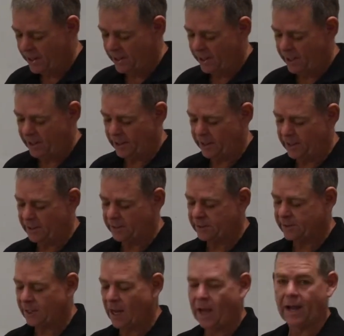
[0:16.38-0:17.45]
It
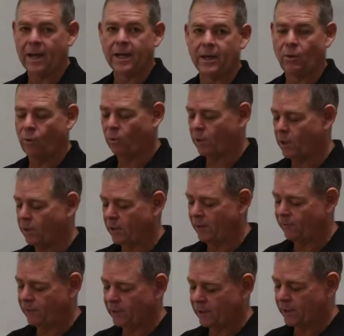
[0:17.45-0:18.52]
is a auto
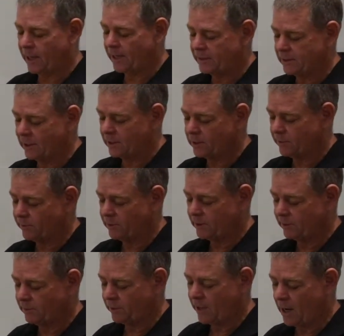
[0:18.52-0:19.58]
leveling laser, so we
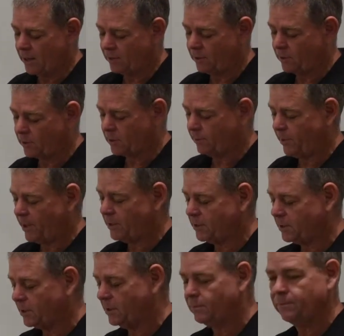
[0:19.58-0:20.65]
simply unlock the
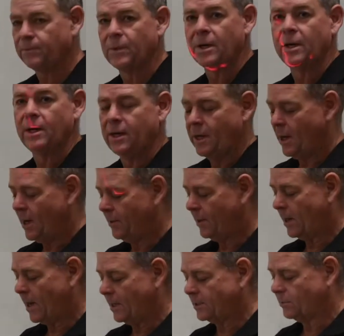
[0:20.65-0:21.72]
pendulum and the
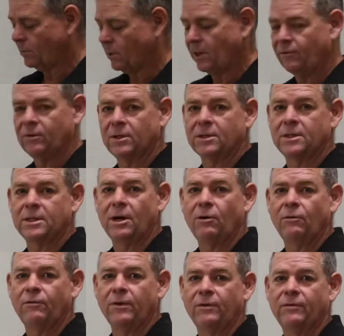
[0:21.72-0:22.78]
laser will level
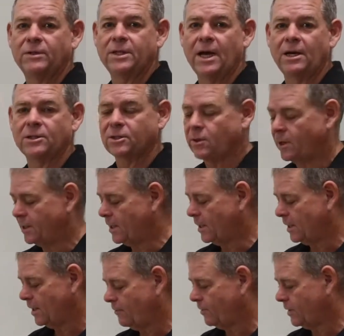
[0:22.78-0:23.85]
itself. If it's outside of
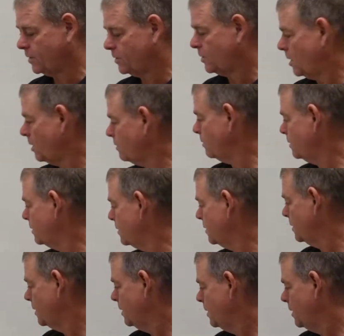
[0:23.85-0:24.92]
that leveling tolerance,
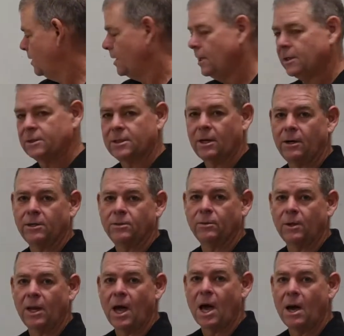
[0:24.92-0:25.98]
it's going to
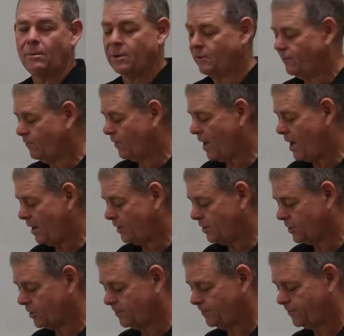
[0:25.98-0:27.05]
alarm and flash.